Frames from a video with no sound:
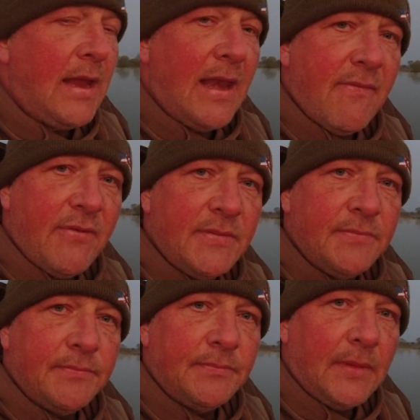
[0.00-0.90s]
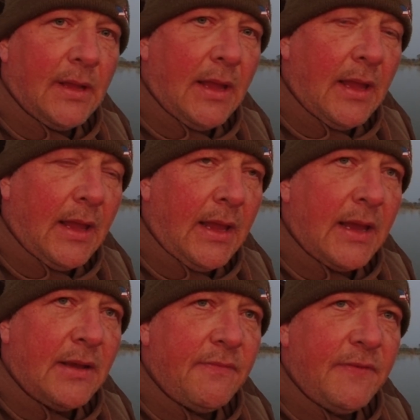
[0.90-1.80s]
11,
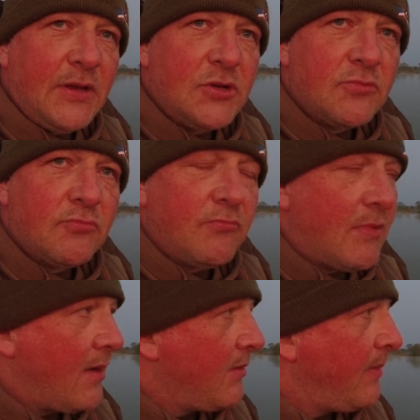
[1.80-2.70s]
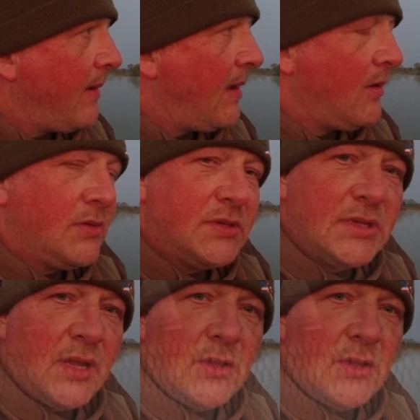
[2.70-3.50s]
he had a fish round about